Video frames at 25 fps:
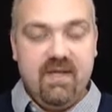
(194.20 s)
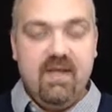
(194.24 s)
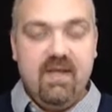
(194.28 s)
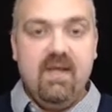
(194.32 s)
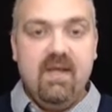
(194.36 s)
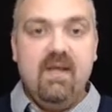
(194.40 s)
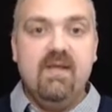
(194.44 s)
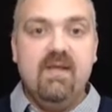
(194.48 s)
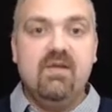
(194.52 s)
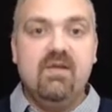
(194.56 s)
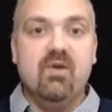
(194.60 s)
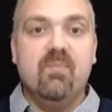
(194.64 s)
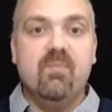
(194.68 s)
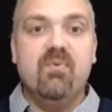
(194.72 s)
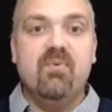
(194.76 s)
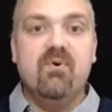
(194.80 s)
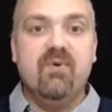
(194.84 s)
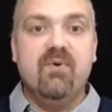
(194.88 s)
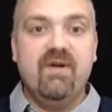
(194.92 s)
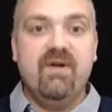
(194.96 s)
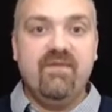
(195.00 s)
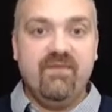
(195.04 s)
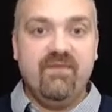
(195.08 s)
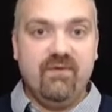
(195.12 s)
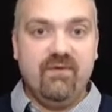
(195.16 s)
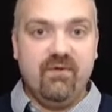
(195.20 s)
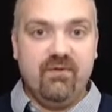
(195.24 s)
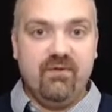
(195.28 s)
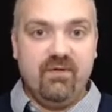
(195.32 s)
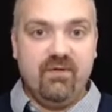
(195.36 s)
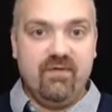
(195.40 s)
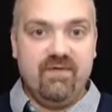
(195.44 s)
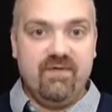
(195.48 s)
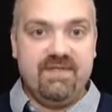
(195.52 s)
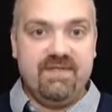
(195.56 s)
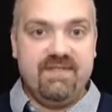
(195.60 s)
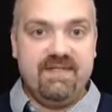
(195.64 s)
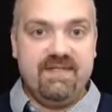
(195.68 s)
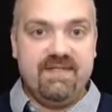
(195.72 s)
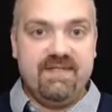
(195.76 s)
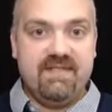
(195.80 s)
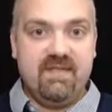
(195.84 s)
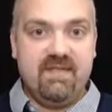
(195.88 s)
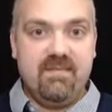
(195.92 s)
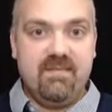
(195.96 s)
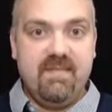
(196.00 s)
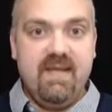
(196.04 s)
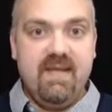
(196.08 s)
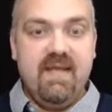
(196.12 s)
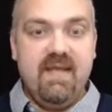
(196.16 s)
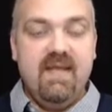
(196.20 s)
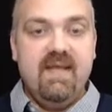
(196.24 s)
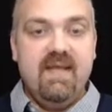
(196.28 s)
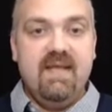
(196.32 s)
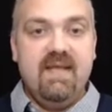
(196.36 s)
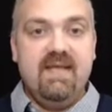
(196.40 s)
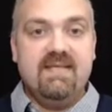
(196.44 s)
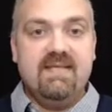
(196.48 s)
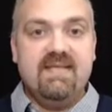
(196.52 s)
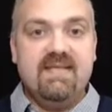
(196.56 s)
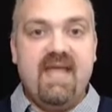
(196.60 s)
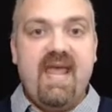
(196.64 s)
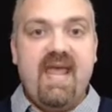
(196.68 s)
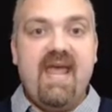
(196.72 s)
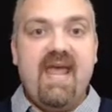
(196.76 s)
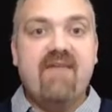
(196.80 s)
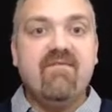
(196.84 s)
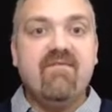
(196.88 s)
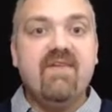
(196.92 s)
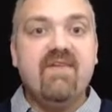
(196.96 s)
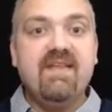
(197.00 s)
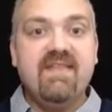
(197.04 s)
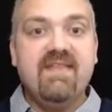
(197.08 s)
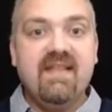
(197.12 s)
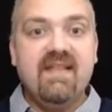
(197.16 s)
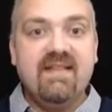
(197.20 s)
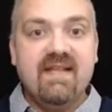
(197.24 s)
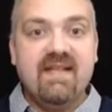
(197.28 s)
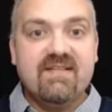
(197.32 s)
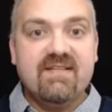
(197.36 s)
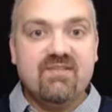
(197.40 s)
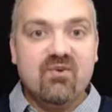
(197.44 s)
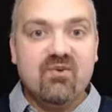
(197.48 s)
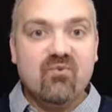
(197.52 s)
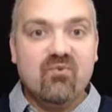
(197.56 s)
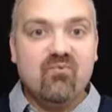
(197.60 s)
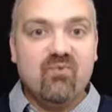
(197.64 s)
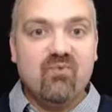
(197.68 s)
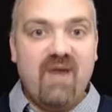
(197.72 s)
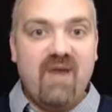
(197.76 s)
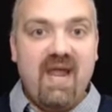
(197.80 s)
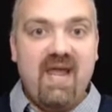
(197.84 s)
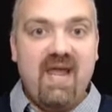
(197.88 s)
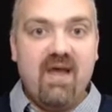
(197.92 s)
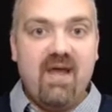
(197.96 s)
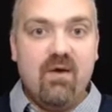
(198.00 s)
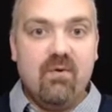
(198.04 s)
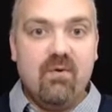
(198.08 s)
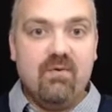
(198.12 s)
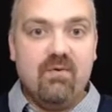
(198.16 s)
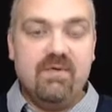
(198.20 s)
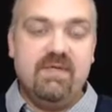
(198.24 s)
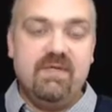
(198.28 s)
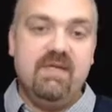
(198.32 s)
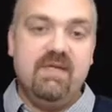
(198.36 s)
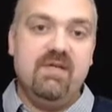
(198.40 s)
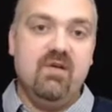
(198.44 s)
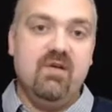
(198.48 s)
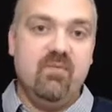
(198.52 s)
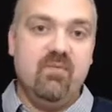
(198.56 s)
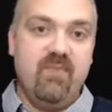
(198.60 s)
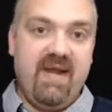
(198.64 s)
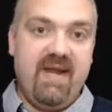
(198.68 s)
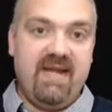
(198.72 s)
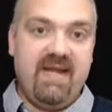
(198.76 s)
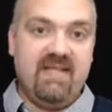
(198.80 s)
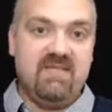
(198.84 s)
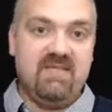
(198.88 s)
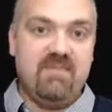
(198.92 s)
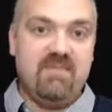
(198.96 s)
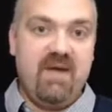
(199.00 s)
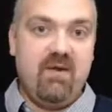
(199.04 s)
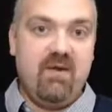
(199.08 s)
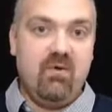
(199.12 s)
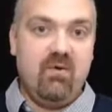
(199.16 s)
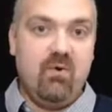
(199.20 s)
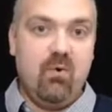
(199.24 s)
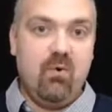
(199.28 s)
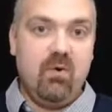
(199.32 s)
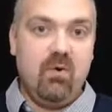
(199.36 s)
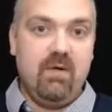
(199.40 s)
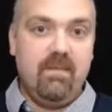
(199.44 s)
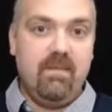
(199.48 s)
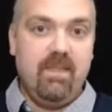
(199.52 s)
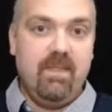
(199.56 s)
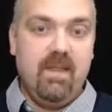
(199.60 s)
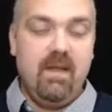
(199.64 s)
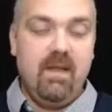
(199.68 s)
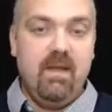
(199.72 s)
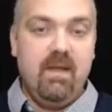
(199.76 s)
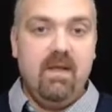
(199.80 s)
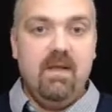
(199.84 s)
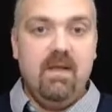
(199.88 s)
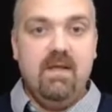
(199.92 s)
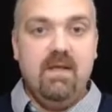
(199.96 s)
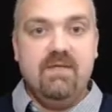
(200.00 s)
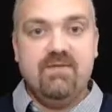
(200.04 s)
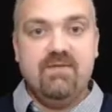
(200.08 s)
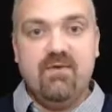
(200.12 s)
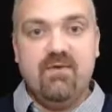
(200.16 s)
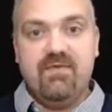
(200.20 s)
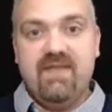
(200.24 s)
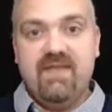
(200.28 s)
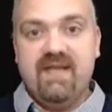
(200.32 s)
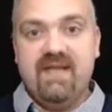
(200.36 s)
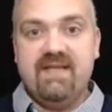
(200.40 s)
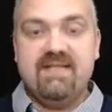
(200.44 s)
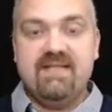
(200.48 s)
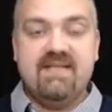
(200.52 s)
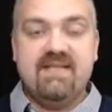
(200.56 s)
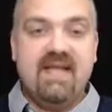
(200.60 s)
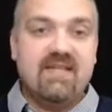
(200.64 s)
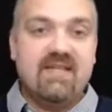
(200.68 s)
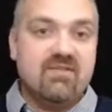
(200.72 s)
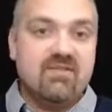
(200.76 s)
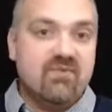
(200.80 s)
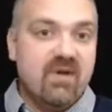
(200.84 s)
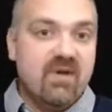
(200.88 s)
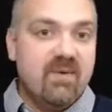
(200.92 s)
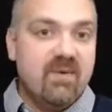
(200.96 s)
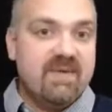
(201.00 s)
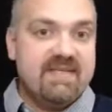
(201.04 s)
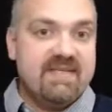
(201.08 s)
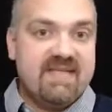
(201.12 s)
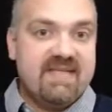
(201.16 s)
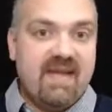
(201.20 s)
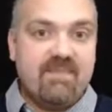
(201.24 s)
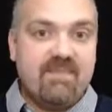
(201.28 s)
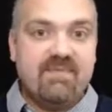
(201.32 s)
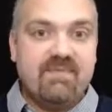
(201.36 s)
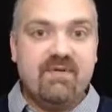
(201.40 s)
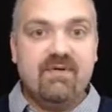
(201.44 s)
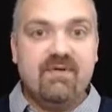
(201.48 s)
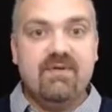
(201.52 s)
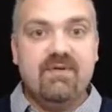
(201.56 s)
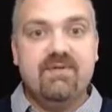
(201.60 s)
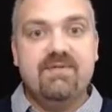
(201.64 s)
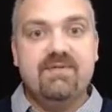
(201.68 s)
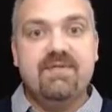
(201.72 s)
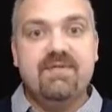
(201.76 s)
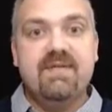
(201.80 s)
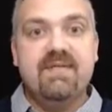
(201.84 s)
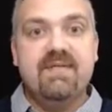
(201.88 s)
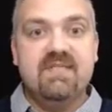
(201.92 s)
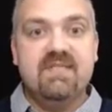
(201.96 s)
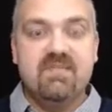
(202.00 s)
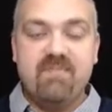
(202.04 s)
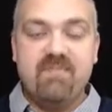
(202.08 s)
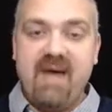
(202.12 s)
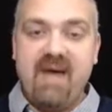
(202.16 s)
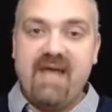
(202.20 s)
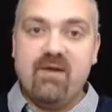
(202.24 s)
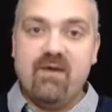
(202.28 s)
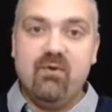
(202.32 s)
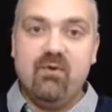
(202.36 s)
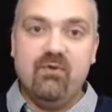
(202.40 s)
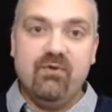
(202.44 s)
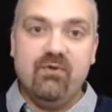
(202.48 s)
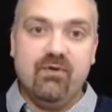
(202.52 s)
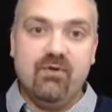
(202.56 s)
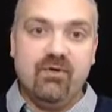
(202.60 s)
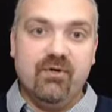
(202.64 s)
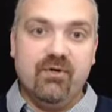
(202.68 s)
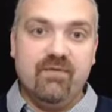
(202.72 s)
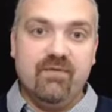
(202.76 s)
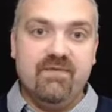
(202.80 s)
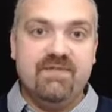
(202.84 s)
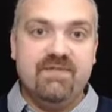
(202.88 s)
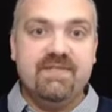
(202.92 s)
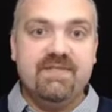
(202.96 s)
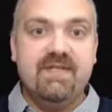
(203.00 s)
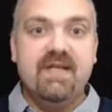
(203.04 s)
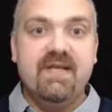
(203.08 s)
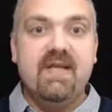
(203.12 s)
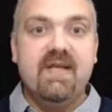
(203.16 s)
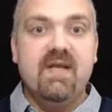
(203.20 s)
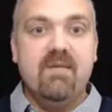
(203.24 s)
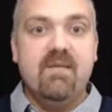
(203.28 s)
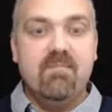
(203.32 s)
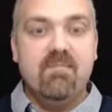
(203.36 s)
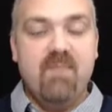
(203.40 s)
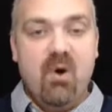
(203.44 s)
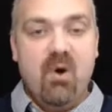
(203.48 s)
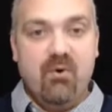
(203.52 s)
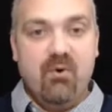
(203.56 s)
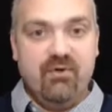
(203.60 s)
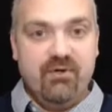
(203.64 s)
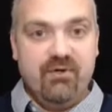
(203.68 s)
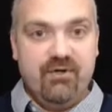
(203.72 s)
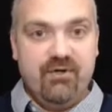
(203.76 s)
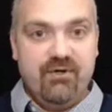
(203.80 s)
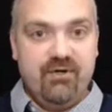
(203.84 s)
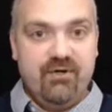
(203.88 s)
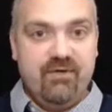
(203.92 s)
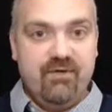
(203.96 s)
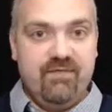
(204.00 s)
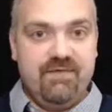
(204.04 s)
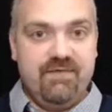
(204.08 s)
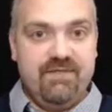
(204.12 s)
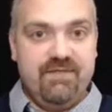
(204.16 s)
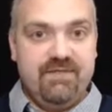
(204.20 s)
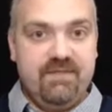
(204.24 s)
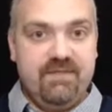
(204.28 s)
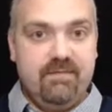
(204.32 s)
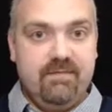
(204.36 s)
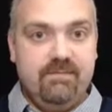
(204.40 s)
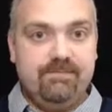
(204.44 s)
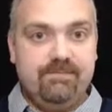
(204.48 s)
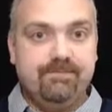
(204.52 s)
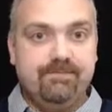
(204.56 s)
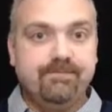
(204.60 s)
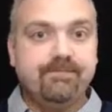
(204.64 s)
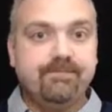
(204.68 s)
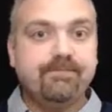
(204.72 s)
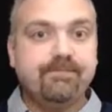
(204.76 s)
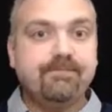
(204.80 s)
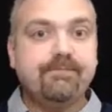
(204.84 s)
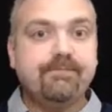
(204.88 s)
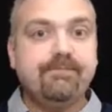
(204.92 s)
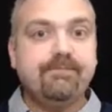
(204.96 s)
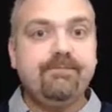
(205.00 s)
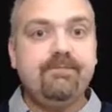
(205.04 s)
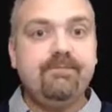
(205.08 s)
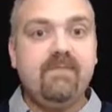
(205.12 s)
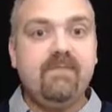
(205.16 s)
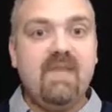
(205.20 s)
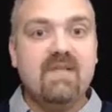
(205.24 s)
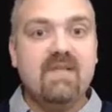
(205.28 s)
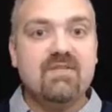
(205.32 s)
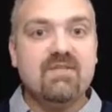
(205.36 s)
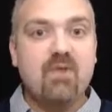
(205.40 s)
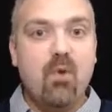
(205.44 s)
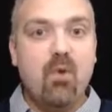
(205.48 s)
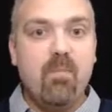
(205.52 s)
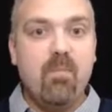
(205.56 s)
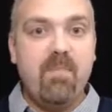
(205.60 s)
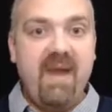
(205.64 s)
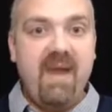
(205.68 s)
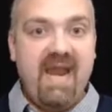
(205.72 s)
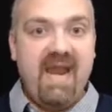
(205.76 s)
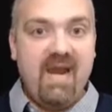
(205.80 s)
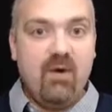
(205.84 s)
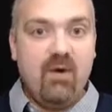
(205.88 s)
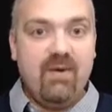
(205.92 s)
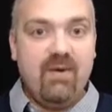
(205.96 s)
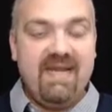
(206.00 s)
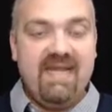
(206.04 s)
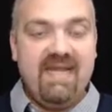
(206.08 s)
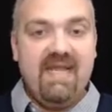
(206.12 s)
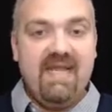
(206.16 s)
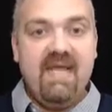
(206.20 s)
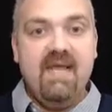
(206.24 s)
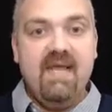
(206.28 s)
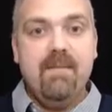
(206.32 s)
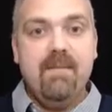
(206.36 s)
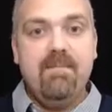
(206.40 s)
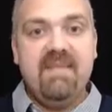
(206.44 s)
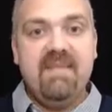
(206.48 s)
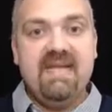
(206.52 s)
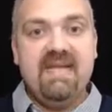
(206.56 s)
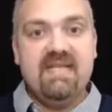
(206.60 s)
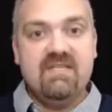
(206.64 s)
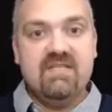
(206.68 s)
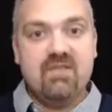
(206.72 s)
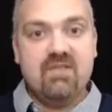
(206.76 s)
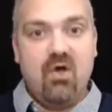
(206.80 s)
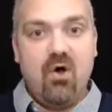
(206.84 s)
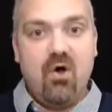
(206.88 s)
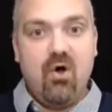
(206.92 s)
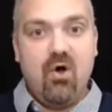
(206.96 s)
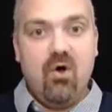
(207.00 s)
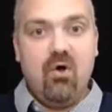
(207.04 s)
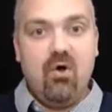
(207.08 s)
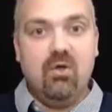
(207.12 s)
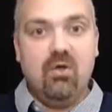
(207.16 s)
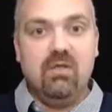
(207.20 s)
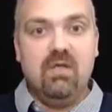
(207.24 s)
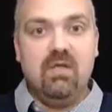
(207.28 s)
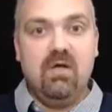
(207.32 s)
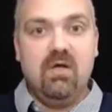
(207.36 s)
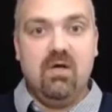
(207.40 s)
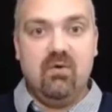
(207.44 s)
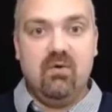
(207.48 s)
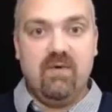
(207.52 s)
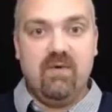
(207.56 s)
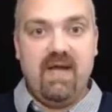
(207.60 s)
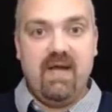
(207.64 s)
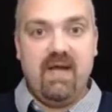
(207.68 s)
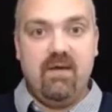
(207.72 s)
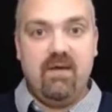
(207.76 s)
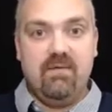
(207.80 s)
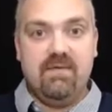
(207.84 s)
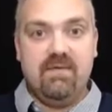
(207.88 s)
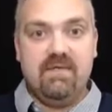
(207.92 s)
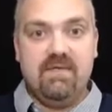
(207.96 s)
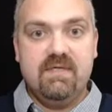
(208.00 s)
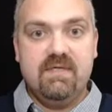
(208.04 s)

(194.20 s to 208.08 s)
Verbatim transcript: your peripheral nervous system is everything that's around your brain and spinal cord. So, think sensory receptors, spinal nerves, motor nerves. So, peri means all around.